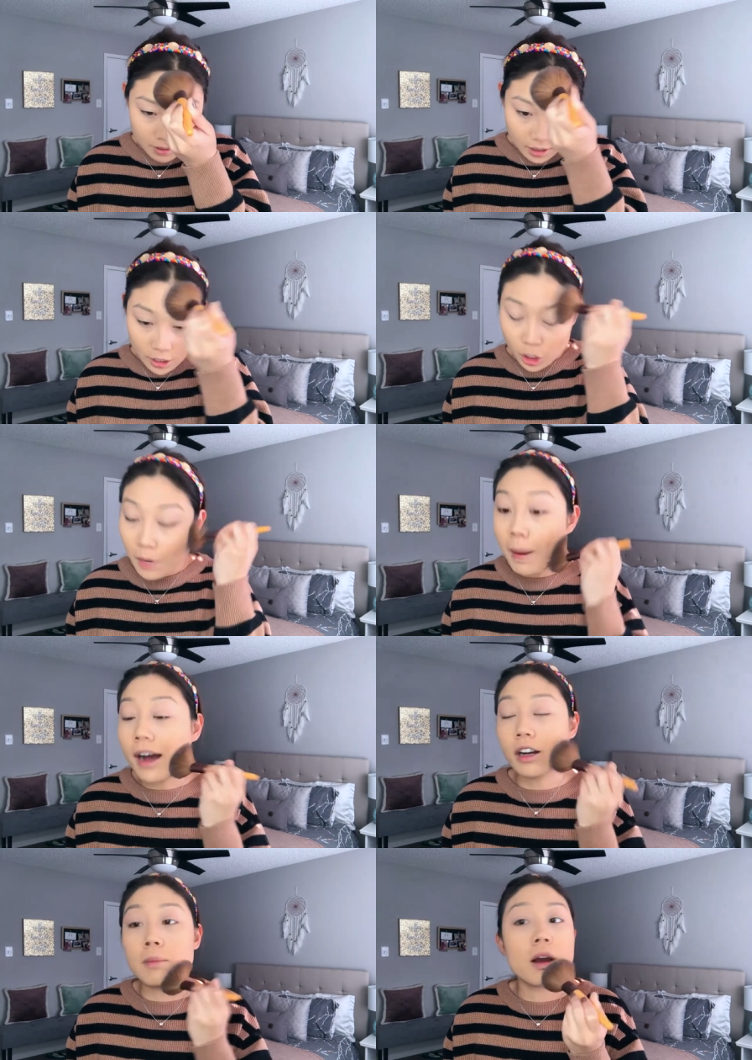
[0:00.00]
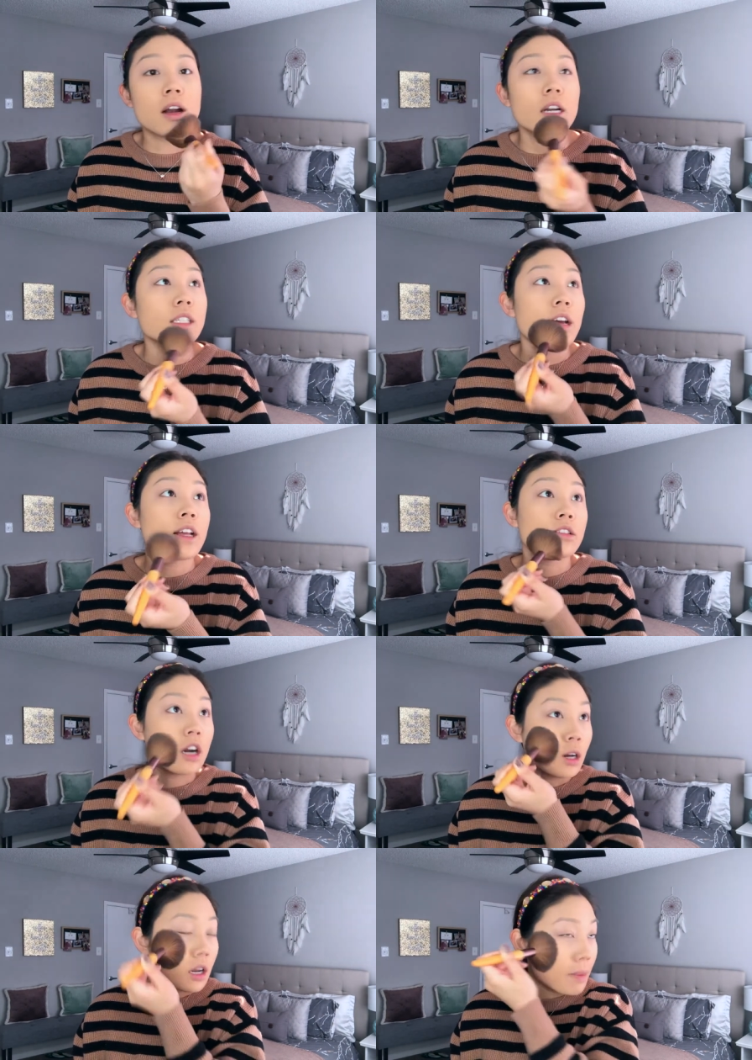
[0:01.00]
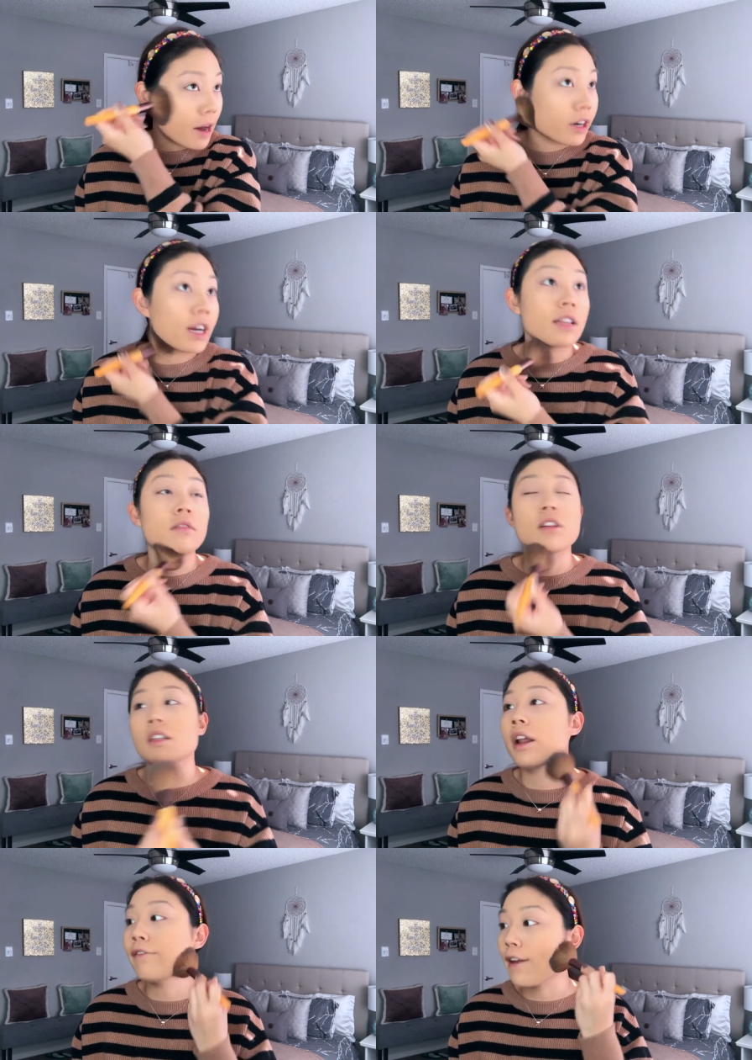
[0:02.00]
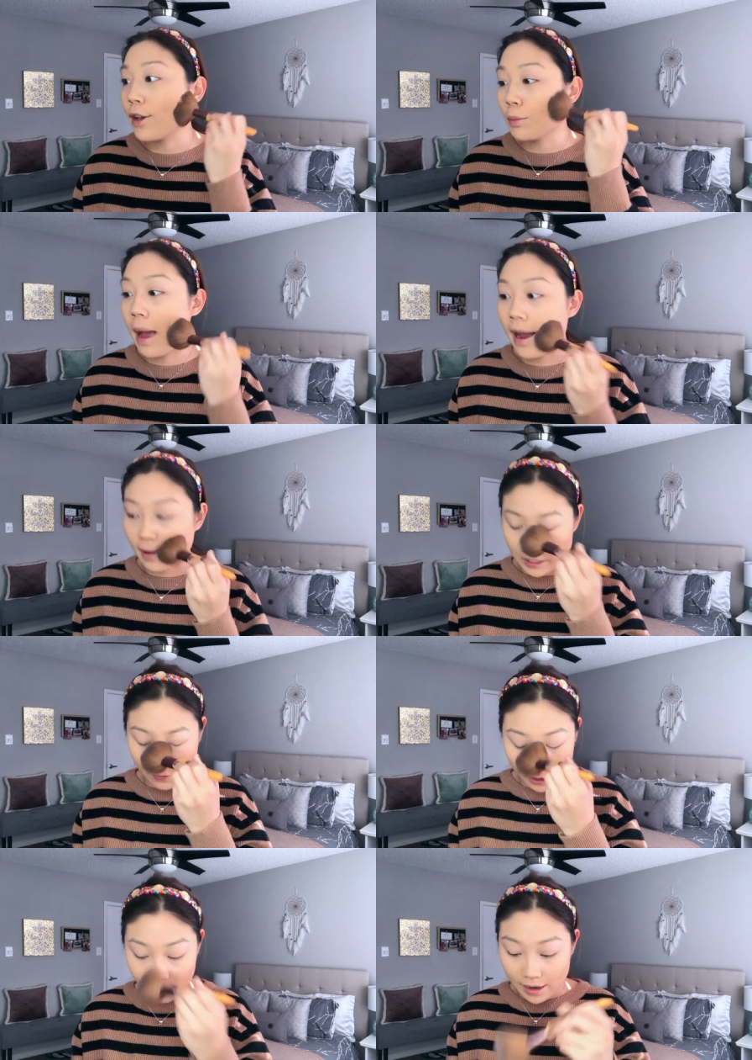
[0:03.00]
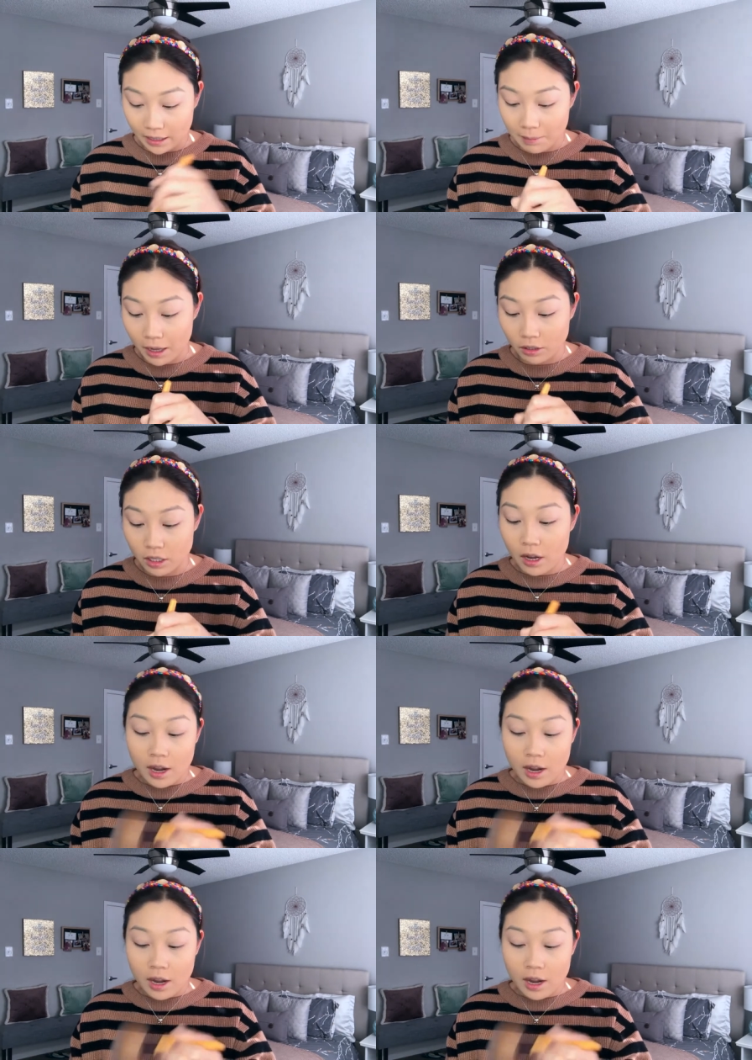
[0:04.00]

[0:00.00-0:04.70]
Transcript: It's a good powder. I'm not going to say it's not a good powder. It doesn't have flashback. It's very finely milled.